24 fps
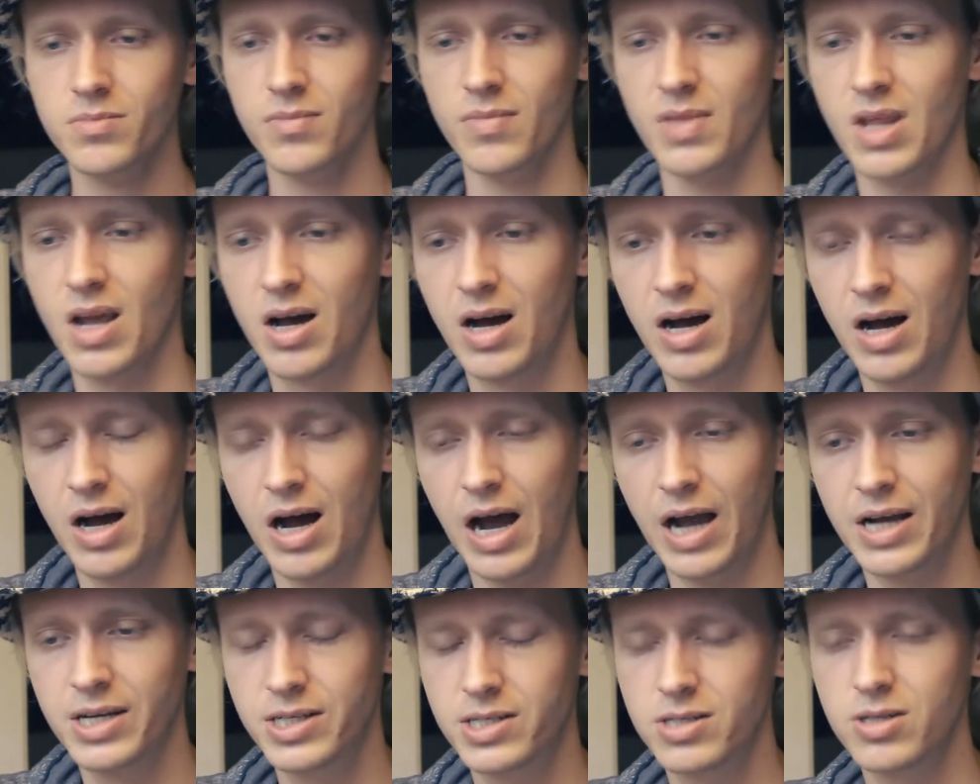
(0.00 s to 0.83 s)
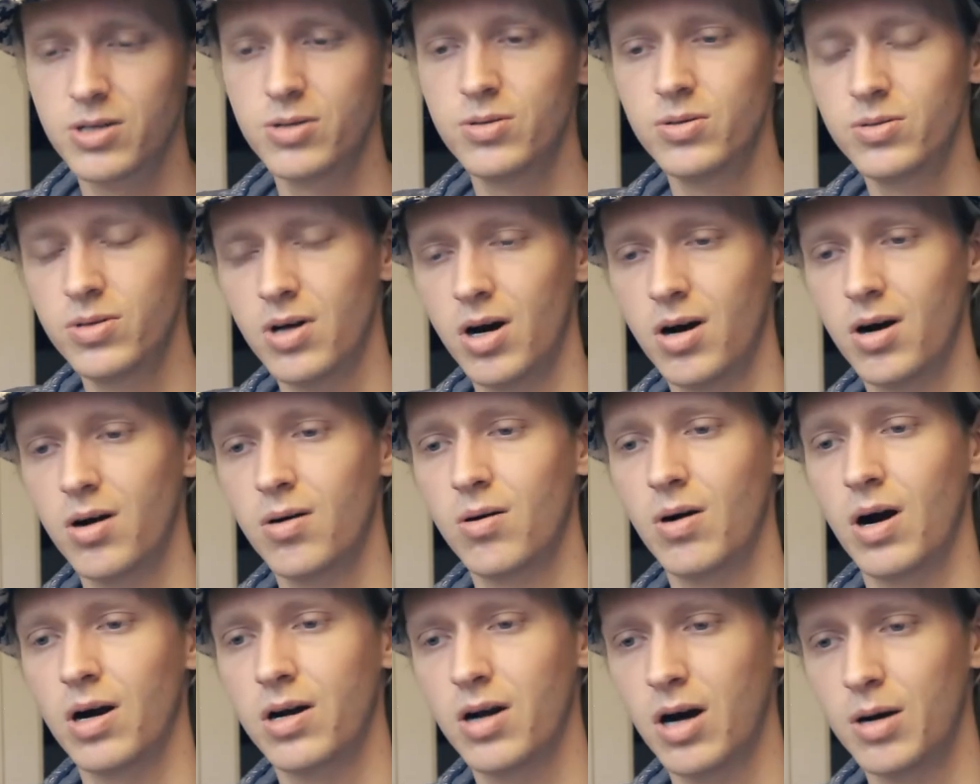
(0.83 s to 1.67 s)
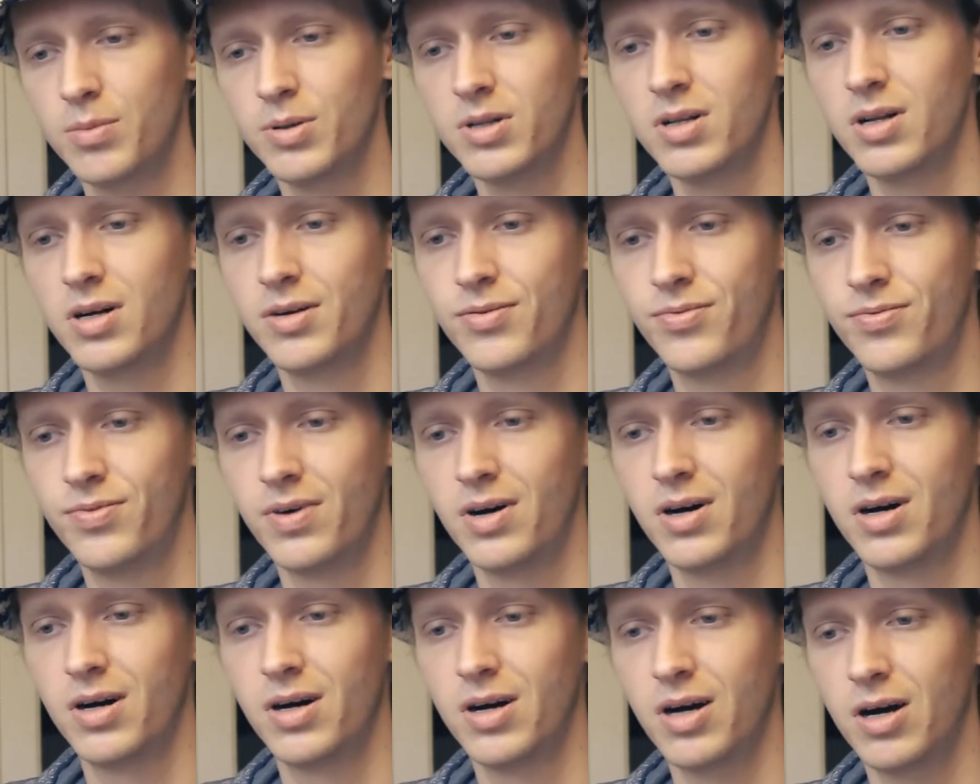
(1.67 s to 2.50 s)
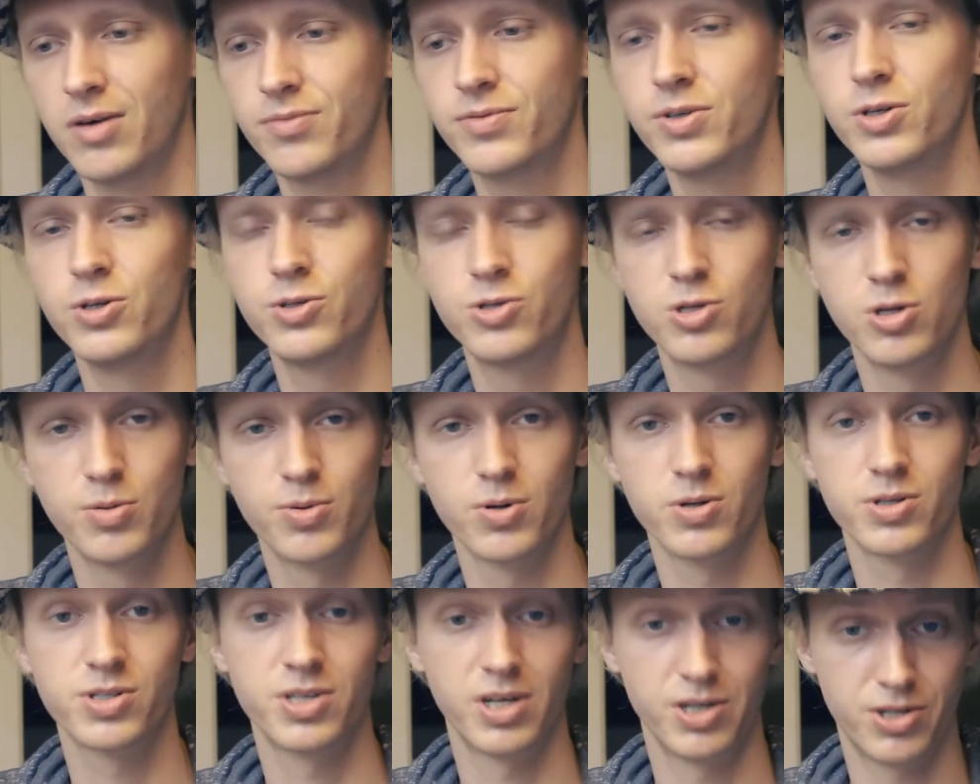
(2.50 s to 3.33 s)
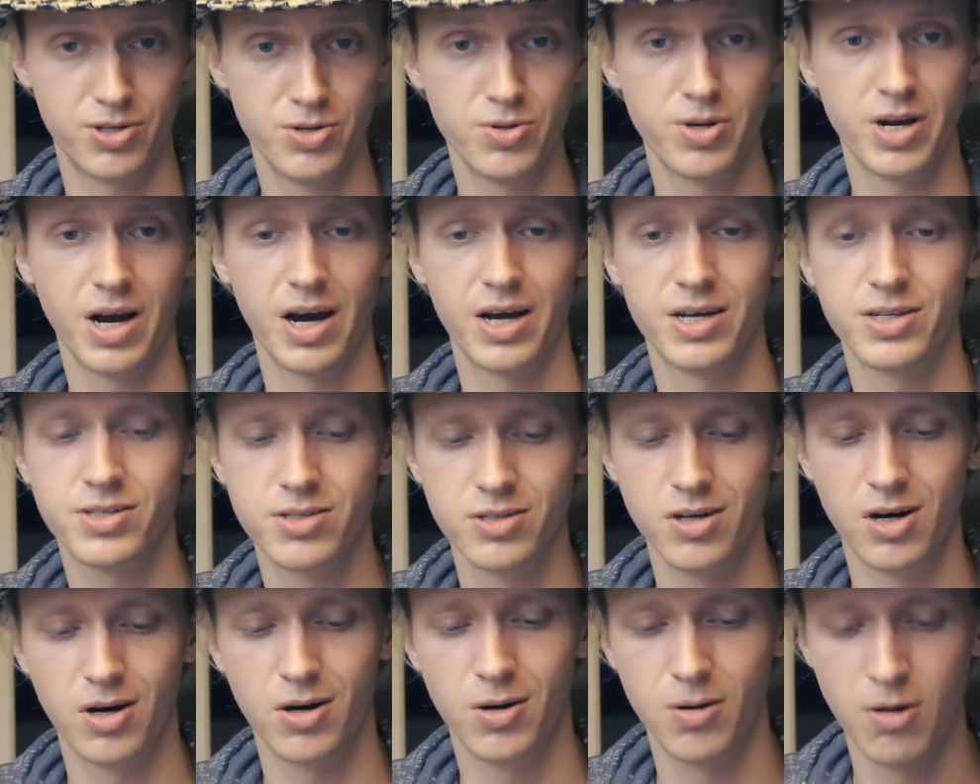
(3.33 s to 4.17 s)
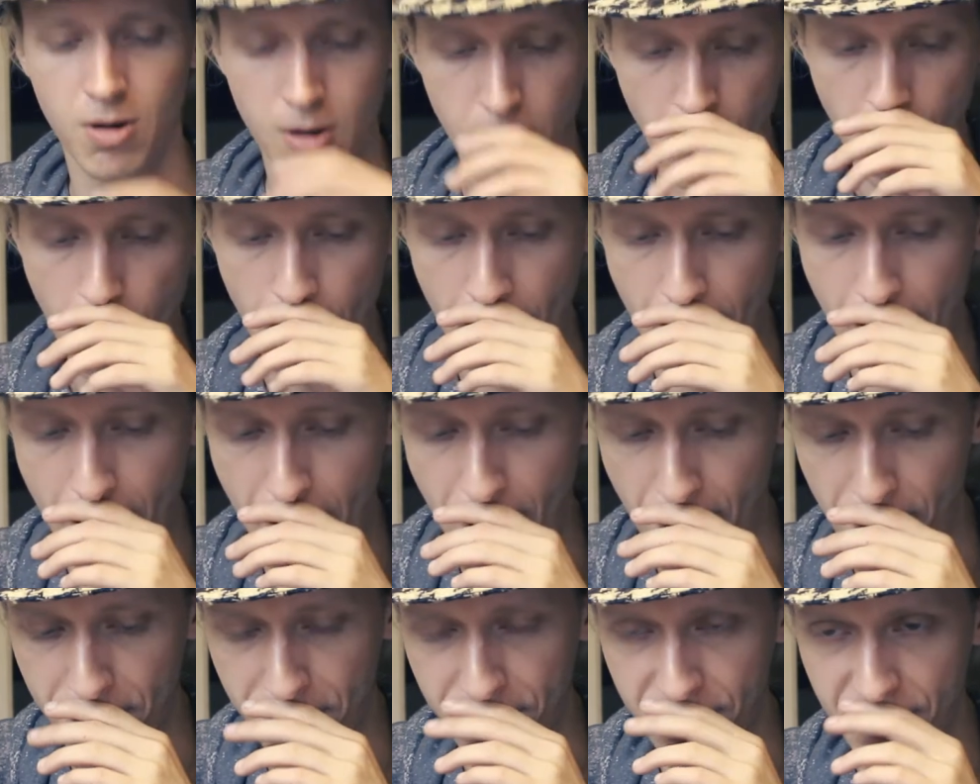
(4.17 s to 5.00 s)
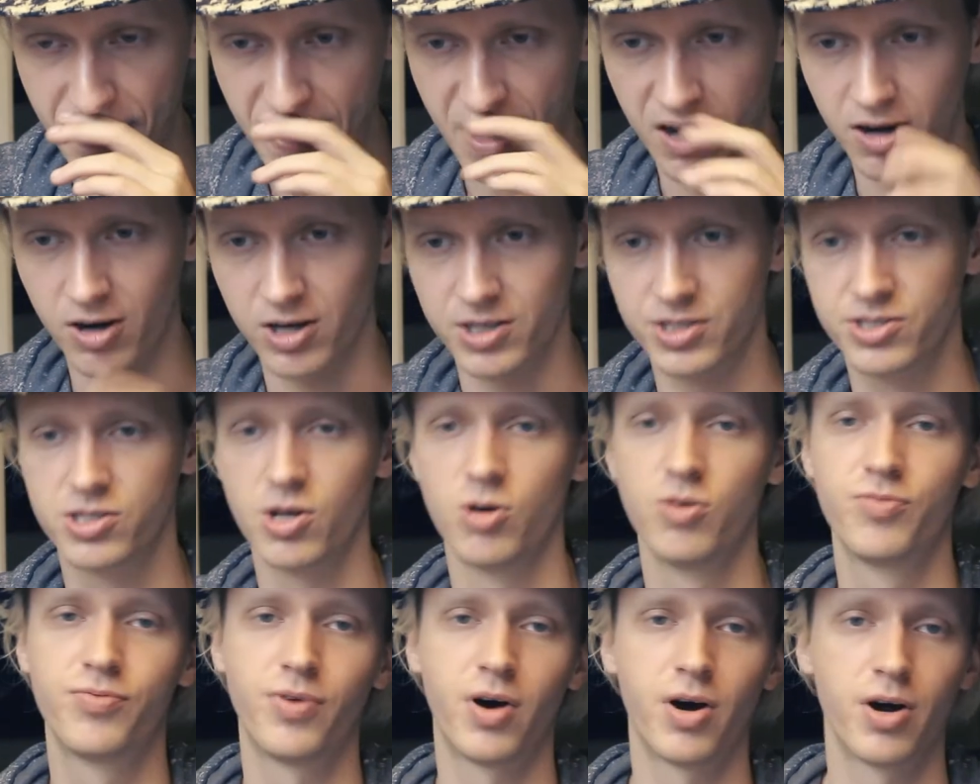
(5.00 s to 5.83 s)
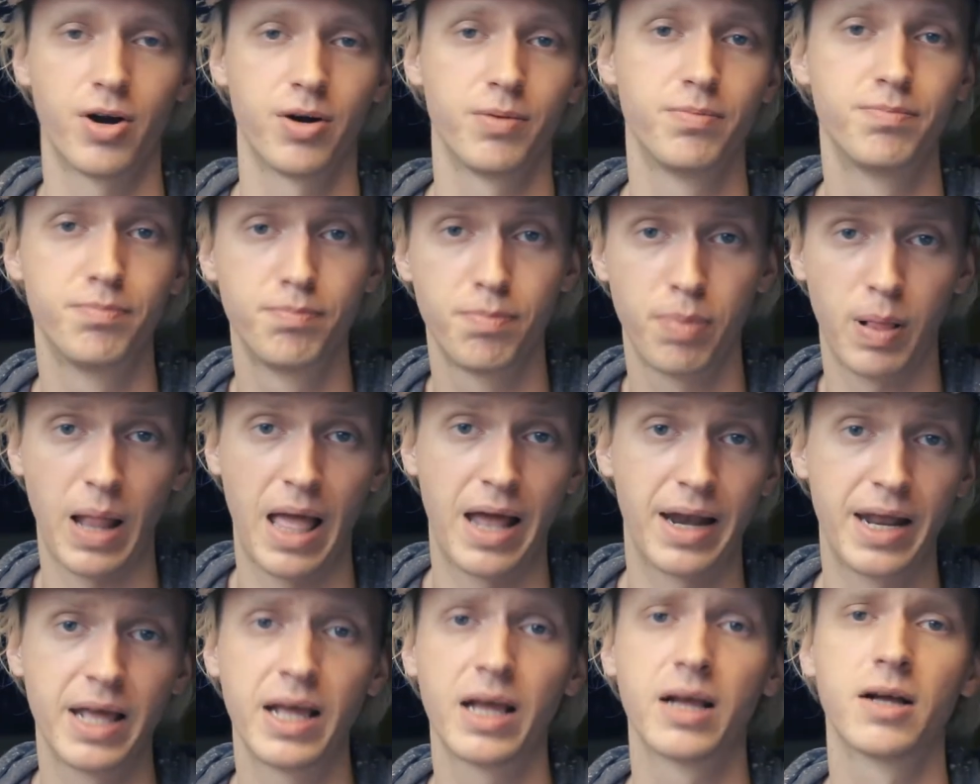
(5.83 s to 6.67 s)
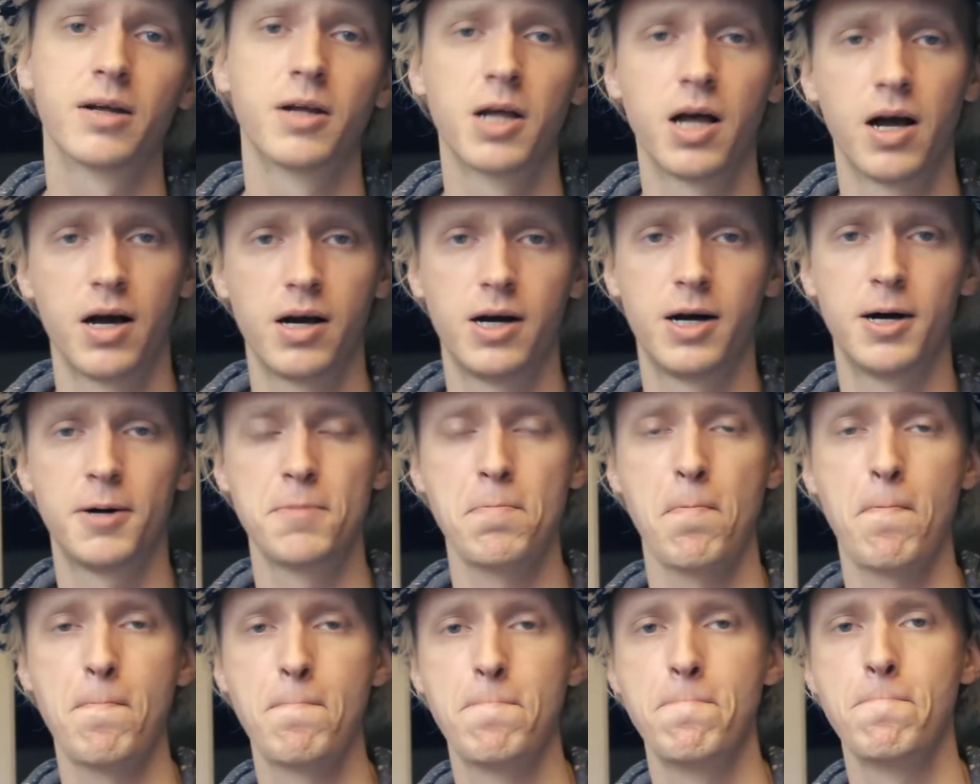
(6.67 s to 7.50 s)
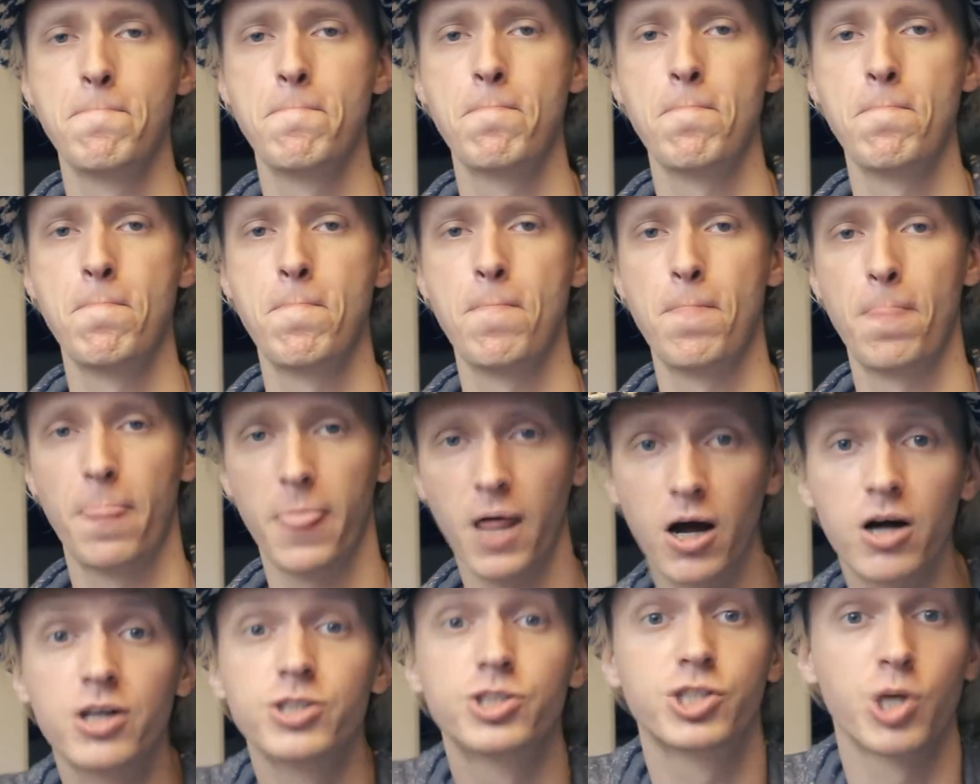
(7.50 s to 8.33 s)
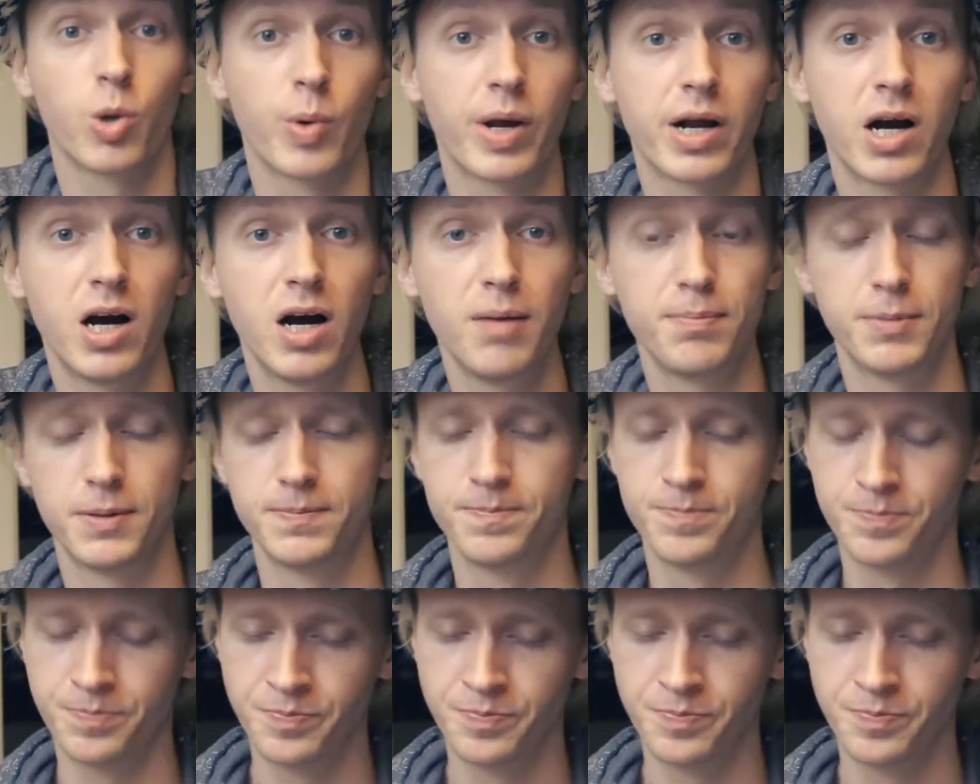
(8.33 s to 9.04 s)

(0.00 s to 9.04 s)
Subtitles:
I do know a couple of YouTubers that you guys know are so far planning on showing up.